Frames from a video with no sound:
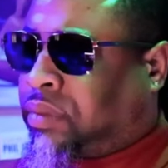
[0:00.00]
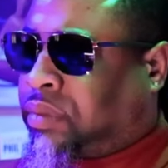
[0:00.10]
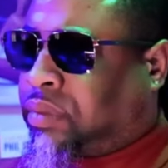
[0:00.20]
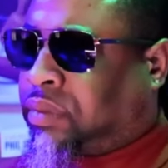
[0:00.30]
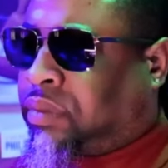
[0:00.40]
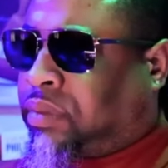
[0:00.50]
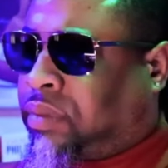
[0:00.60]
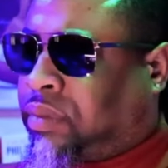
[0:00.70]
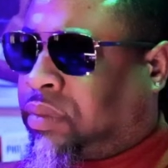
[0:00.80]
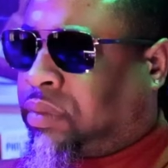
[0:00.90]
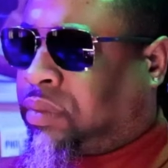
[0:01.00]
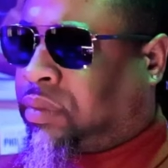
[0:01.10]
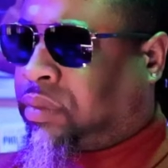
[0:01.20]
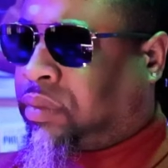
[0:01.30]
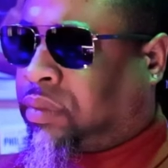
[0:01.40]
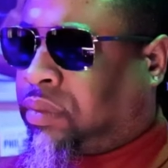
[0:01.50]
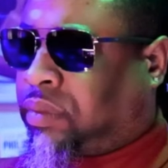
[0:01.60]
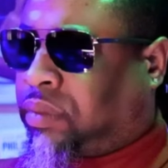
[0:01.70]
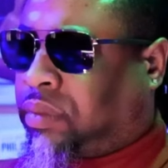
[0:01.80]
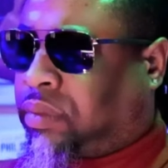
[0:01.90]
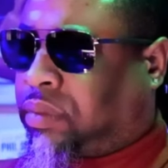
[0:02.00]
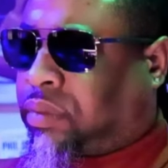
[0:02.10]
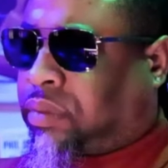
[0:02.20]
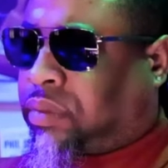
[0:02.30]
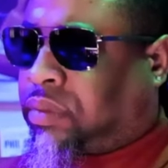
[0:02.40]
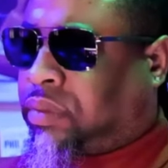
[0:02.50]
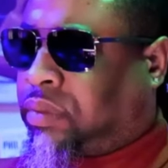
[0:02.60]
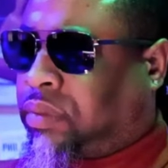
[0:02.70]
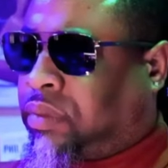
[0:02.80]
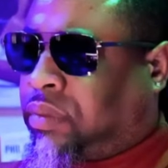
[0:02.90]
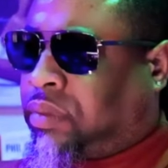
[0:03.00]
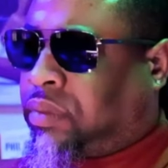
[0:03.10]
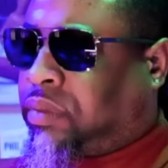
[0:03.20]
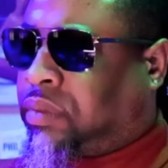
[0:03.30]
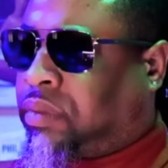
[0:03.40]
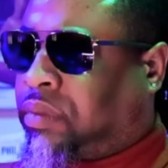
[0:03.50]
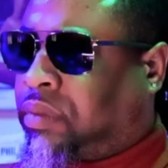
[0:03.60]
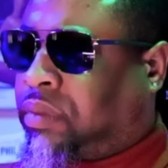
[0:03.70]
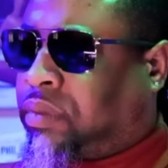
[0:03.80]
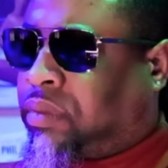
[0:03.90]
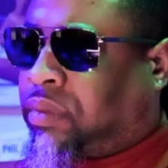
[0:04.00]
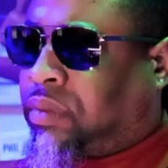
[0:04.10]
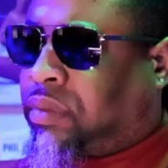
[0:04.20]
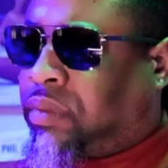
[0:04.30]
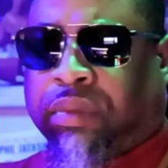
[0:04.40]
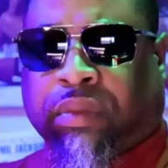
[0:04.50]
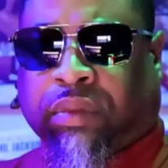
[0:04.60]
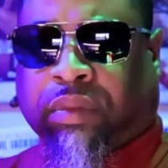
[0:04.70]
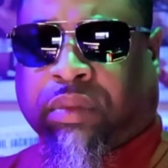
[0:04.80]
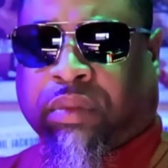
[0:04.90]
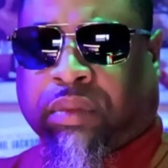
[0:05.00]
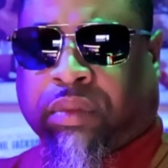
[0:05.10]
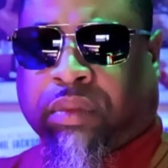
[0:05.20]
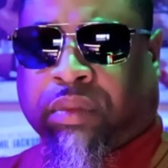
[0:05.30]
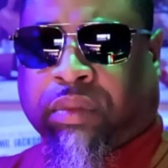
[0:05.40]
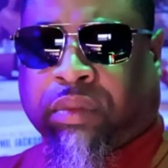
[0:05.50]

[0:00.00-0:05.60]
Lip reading: [no speech]